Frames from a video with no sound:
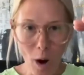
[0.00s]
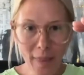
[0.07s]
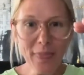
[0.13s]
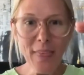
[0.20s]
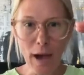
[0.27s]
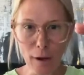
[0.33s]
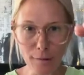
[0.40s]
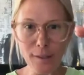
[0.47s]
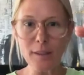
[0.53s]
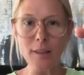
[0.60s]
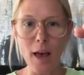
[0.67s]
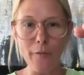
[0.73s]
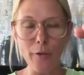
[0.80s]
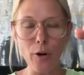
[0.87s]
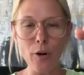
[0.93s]

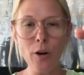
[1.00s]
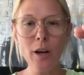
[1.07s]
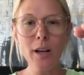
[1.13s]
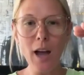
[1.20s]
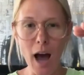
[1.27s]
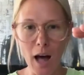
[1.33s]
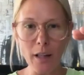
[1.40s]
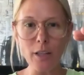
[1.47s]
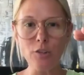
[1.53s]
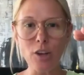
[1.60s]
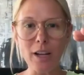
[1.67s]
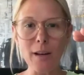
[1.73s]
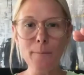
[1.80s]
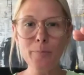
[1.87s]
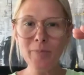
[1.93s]
1,000 level
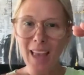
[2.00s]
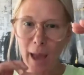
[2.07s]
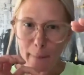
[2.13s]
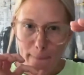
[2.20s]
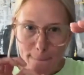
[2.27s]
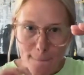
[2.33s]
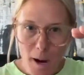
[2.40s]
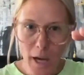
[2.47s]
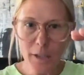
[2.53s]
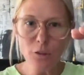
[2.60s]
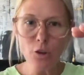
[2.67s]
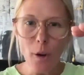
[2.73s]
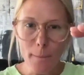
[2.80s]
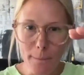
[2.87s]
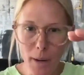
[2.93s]
collagen at
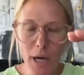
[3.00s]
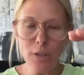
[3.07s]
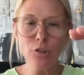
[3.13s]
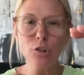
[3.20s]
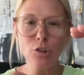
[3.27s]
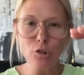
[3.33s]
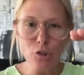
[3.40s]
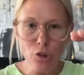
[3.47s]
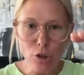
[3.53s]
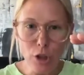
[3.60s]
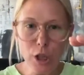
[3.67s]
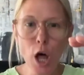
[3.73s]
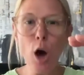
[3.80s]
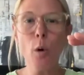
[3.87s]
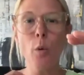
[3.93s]
much, much
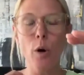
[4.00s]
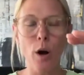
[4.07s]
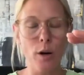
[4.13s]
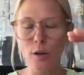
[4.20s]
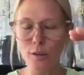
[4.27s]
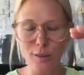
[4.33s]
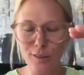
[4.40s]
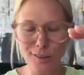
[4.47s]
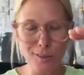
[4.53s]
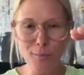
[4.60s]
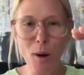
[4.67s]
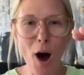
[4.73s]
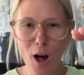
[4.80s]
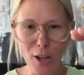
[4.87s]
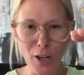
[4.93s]
slower or
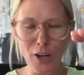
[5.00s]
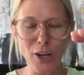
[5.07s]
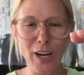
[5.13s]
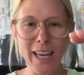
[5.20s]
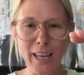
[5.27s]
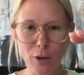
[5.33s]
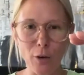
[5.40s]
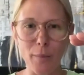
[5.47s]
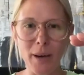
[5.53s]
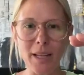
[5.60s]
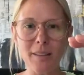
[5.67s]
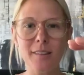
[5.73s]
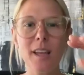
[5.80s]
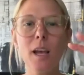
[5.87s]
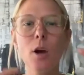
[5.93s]
smaller
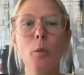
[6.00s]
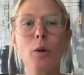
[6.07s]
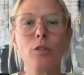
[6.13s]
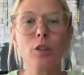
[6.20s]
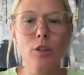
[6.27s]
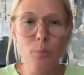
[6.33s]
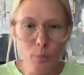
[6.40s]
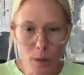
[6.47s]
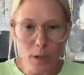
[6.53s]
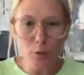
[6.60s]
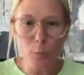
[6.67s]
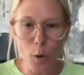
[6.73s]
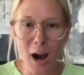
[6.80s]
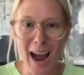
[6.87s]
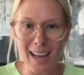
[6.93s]
increments, which is
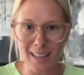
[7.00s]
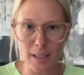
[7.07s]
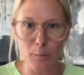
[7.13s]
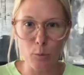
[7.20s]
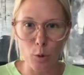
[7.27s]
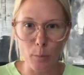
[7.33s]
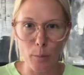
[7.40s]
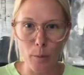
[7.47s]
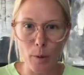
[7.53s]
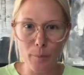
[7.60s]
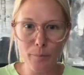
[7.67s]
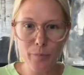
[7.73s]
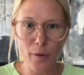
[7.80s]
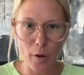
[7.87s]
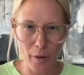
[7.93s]
much more highly
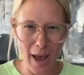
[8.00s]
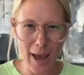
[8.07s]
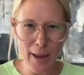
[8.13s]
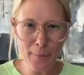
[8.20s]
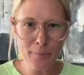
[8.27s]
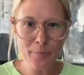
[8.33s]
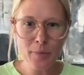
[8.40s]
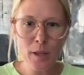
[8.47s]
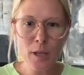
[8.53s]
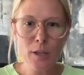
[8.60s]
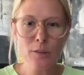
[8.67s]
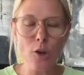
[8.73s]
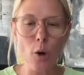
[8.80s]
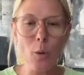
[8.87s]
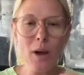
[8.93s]
absorbable. Okay?
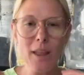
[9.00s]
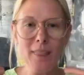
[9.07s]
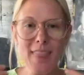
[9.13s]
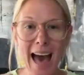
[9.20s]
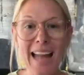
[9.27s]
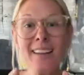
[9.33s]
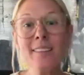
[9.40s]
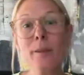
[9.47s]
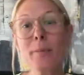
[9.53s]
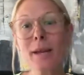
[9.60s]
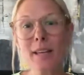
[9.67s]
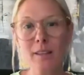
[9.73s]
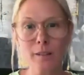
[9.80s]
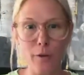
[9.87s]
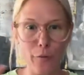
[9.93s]
So that is the
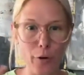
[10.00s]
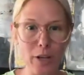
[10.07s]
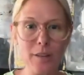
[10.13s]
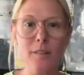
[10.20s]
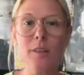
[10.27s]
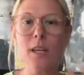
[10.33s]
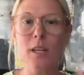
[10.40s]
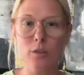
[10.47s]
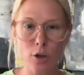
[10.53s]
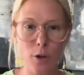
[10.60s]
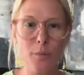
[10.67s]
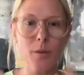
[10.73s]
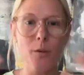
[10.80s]
biggest difference in